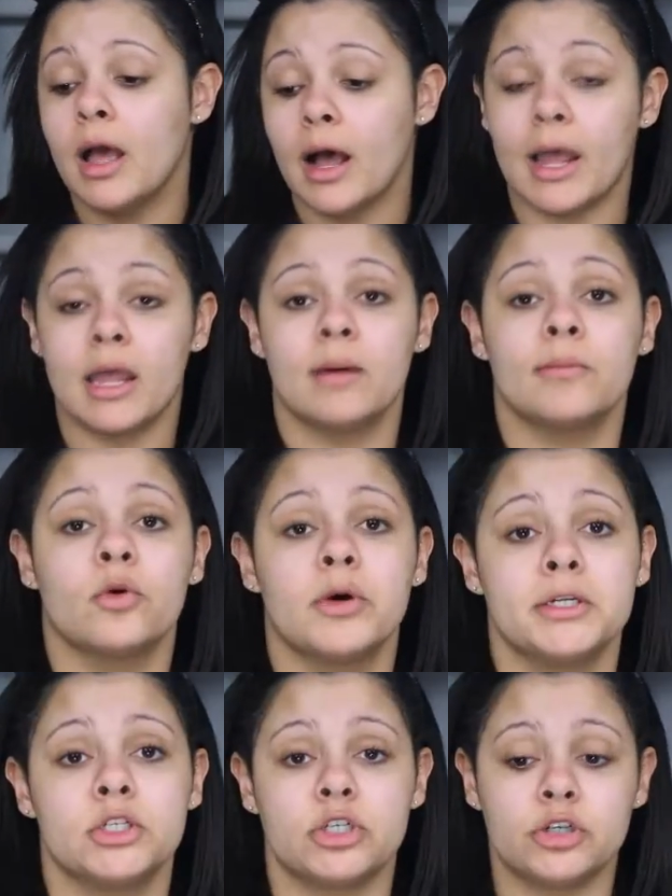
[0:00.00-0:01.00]
I am
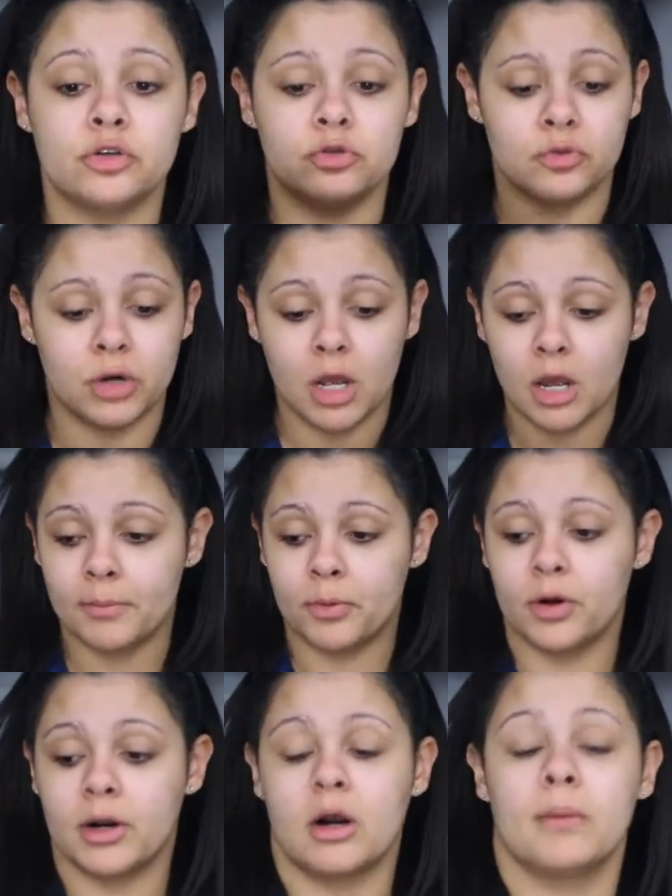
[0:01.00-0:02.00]
going to
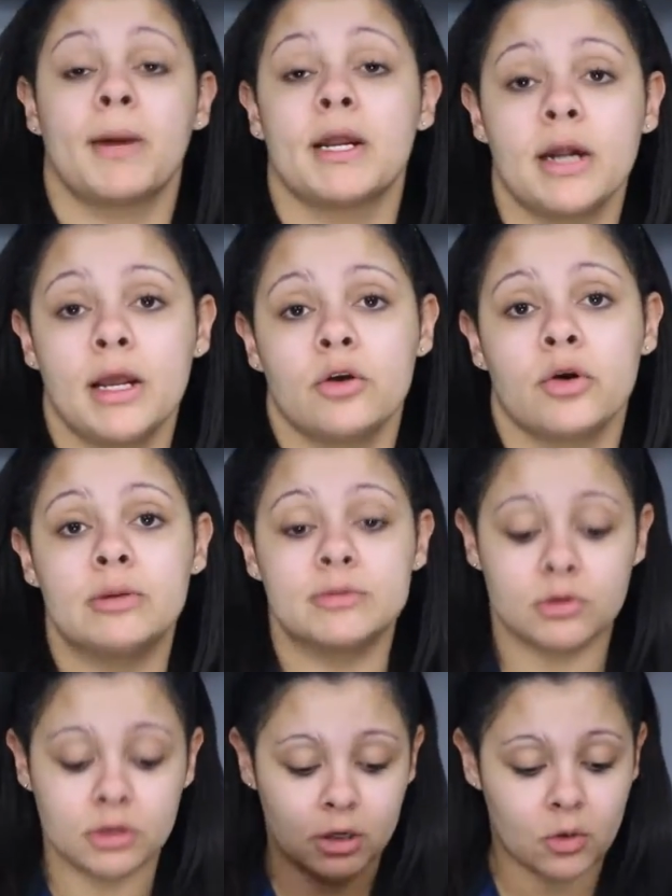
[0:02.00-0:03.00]
put on my night
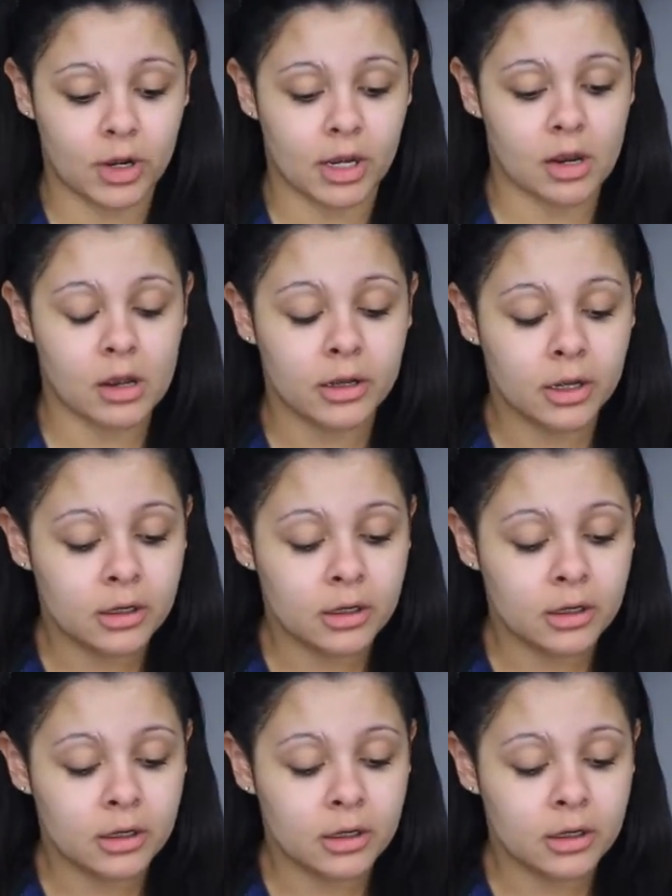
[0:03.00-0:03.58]
creams really quick.